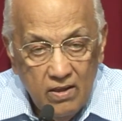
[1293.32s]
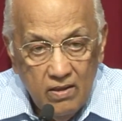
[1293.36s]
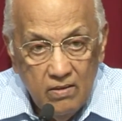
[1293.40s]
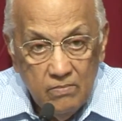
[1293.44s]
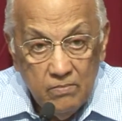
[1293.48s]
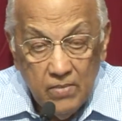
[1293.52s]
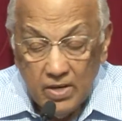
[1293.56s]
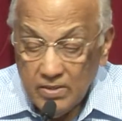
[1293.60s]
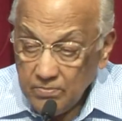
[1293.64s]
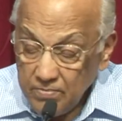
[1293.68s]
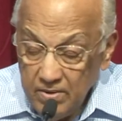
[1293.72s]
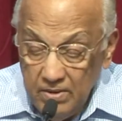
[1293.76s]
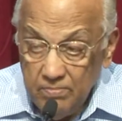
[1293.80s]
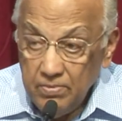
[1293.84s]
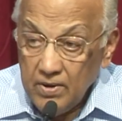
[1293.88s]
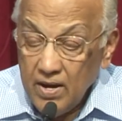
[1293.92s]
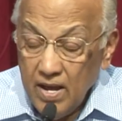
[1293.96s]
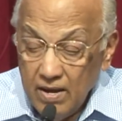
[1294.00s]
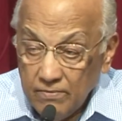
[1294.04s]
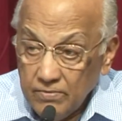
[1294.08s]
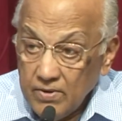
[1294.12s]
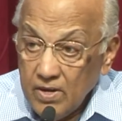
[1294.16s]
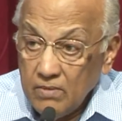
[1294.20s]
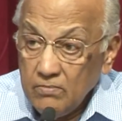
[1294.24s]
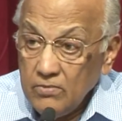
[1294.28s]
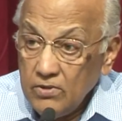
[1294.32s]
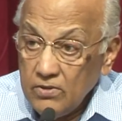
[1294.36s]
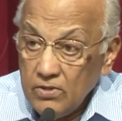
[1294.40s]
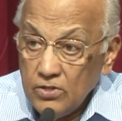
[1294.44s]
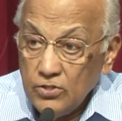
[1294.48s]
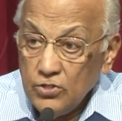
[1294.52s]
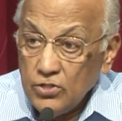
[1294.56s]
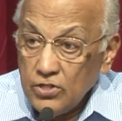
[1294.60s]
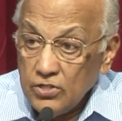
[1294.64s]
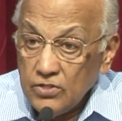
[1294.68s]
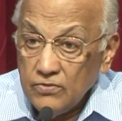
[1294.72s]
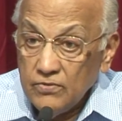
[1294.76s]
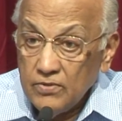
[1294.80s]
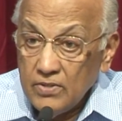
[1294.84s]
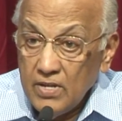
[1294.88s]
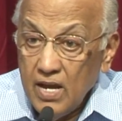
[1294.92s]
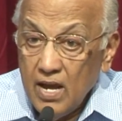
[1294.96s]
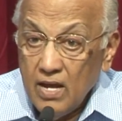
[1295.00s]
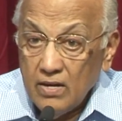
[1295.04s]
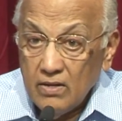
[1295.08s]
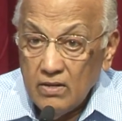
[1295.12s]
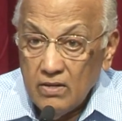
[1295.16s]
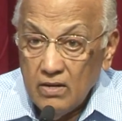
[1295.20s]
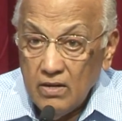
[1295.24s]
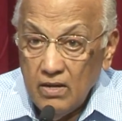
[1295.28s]
But people have come to the church for
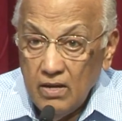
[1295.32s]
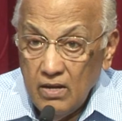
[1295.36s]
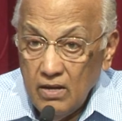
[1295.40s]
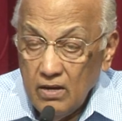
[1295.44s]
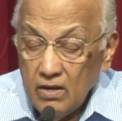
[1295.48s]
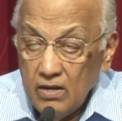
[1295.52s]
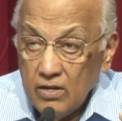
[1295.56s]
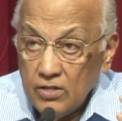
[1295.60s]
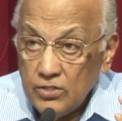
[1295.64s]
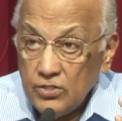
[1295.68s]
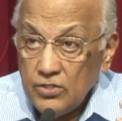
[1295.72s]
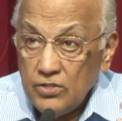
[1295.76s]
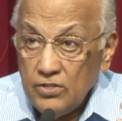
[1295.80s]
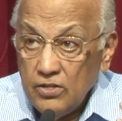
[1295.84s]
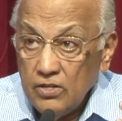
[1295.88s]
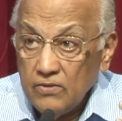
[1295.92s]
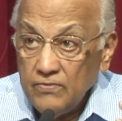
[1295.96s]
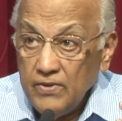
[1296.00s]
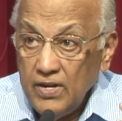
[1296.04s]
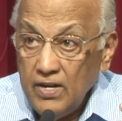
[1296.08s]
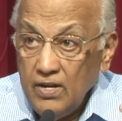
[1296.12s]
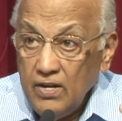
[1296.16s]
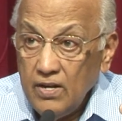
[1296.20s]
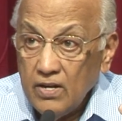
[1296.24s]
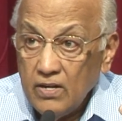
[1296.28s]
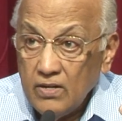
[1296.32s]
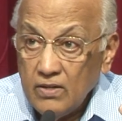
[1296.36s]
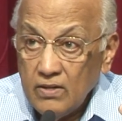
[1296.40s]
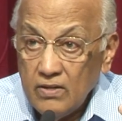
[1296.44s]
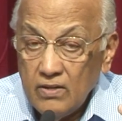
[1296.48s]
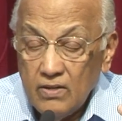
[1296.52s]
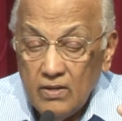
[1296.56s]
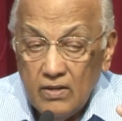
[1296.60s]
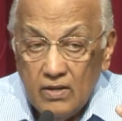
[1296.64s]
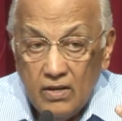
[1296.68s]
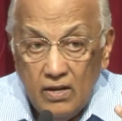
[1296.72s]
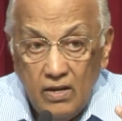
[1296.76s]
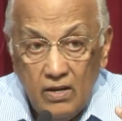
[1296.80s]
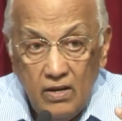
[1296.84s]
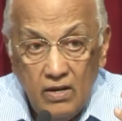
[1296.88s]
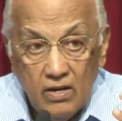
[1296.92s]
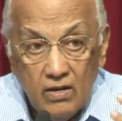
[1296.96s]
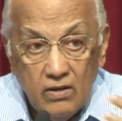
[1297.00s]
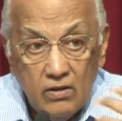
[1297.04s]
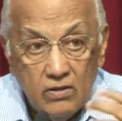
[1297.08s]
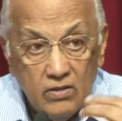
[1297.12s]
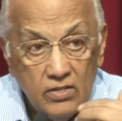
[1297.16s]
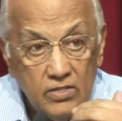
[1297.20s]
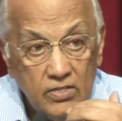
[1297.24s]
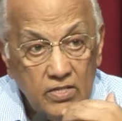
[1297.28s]
that. The history of India, Indian
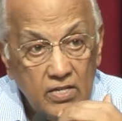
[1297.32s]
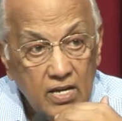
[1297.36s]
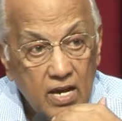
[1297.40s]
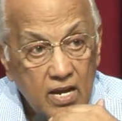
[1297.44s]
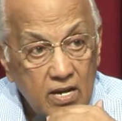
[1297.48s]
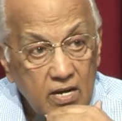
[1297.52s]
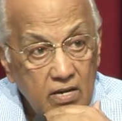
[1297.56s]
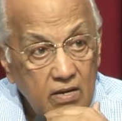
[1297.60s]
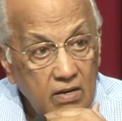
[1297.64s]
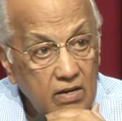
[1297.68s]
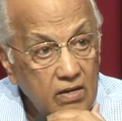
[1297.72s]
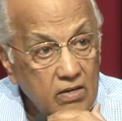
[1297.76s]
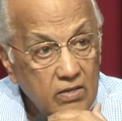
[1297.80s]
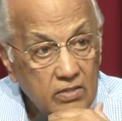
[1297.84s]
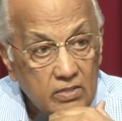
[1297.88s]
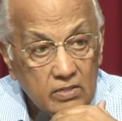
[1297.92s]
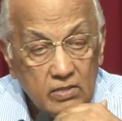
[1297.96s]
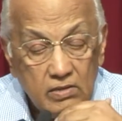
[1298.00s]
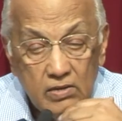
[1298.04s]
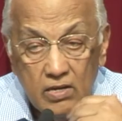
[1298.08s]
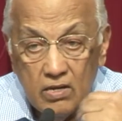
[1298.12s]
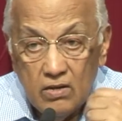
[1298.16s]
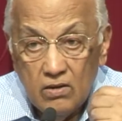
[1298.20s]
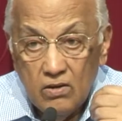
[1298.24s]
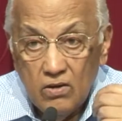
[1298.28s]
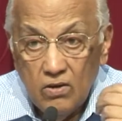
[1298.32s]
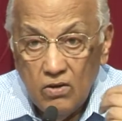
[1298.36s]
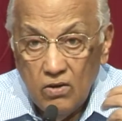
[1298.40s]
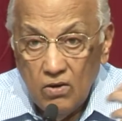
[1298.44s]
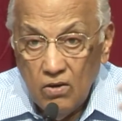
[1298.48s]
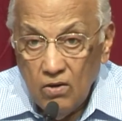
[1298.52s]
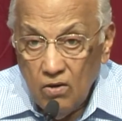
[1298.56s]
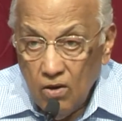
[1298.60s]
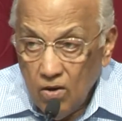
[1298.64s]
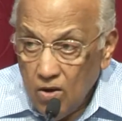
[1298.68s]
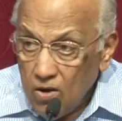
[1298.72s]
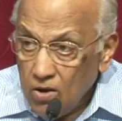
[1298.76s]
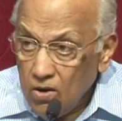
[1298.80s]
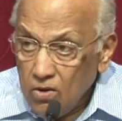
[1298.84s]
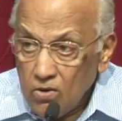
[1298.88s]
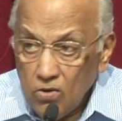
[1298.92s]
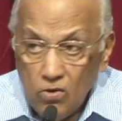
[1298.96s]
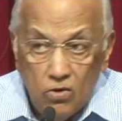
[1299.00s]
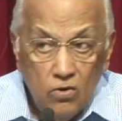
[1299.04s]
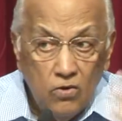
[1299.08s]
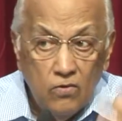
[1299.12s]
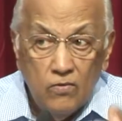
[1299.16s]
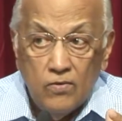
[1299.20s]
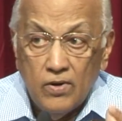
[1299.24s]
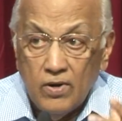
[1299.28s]
Christianity is all
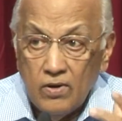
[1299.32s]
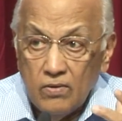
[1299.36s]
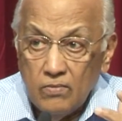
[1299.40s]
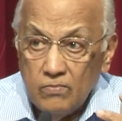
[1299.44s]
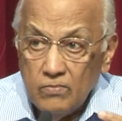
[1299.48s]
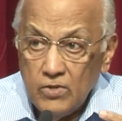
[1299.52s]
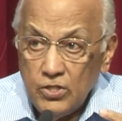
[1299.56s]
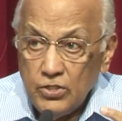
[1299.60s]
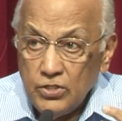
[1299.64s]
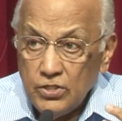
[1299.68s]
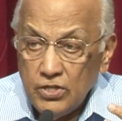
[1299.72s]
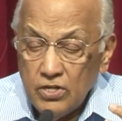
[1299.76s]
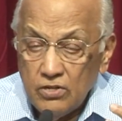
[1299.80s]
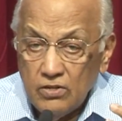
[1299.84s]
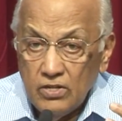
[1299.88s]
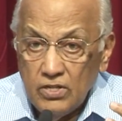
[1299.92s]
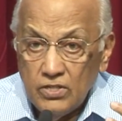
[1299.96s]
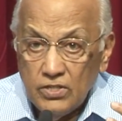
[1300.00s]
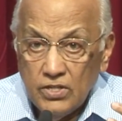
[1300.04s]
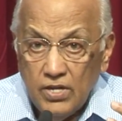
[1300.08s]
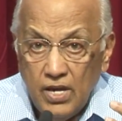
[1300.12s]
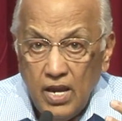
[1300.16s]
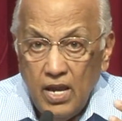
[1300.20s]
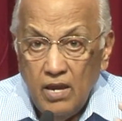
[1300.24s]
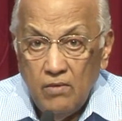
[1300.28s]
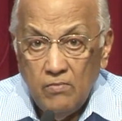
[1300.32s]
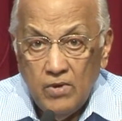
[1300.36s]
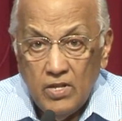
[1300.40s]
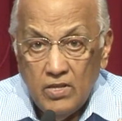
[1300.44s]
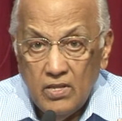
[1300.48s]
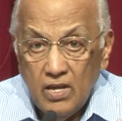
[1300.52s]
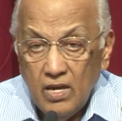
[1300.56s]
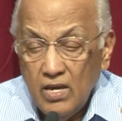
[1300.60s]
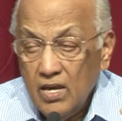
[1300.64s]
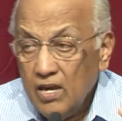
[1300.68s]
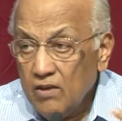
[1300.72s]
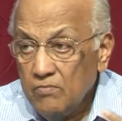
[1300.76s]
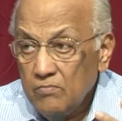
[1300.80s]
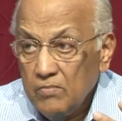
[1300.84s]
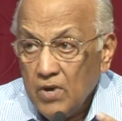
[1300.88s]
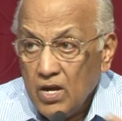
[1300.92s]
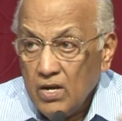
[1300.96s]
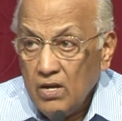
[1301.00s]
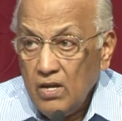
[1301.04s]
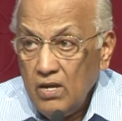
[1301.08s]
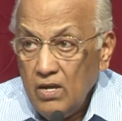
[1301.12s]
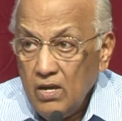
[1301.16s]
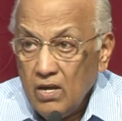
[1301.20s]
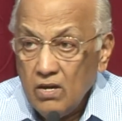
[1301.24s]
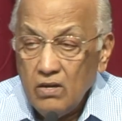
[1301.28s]
over. Missionaries came and they gave
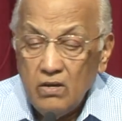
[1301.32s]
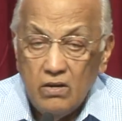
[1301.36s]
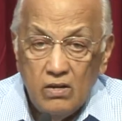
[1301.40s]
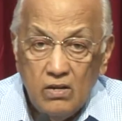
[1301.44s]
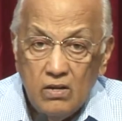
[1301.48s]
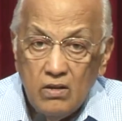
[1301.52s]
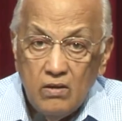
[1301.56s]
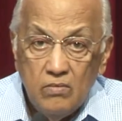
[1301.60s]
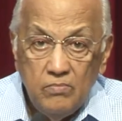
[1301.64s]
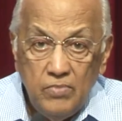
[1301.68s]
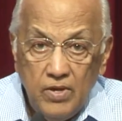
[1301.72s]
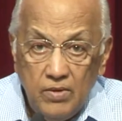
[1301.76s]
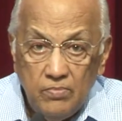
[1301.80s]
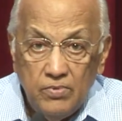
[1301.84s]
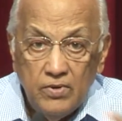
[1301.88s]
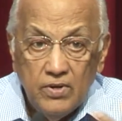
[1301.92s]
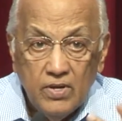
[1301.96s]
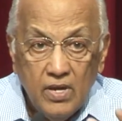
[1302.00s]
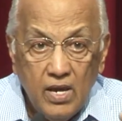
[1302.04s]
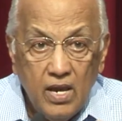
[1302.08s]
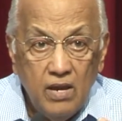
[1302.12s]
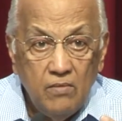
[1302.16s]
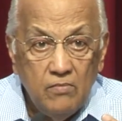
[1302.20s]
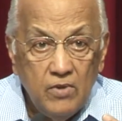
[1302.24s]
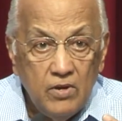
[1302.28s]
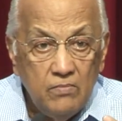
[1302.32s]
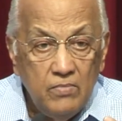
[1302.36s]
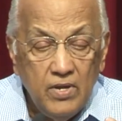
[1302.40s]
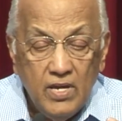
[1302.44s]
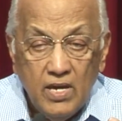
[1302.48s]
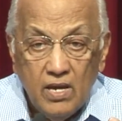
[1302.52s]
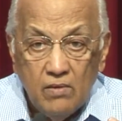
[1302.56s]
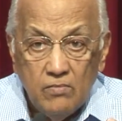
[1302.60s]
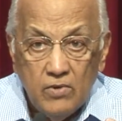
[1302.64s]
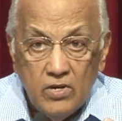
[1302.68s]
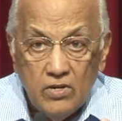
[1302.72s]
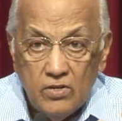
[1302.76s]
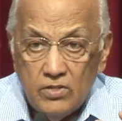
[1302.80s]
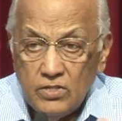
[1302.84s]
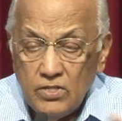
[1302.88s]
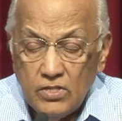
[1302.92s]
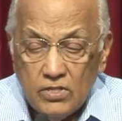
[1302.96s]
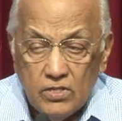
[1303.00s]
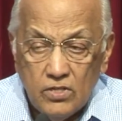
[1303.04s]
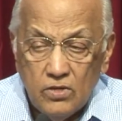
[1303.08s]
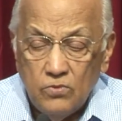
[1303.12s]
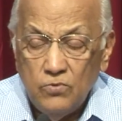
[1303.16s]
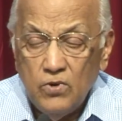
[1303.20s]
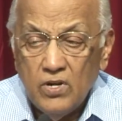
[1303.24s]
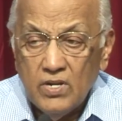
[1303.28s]
money and people came and became
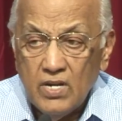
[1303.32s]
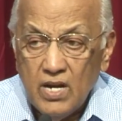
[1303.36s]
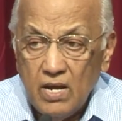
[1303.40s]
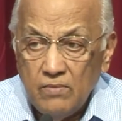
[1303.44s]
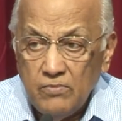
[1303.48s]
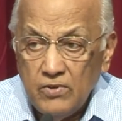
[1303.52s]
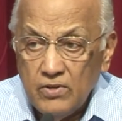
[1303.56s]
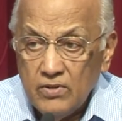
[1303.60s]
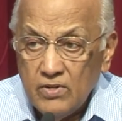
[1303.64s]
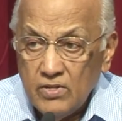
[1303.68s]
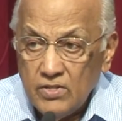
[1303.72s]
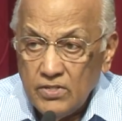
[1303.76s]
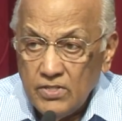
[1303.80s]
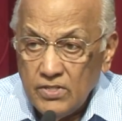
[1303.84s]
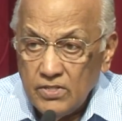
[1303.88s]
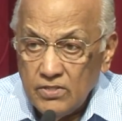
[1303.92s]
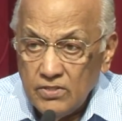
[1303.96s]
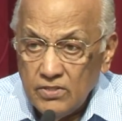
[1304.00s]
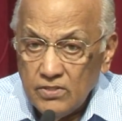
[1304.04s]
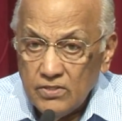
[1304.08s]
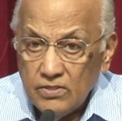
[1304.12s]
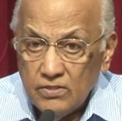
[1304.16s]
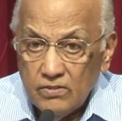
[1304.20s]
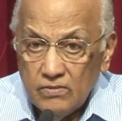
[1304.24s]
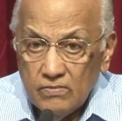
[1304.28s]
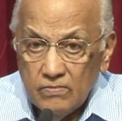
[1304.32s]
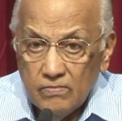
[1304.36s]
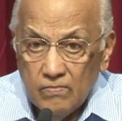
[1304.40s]
Christians. And what type of Christians?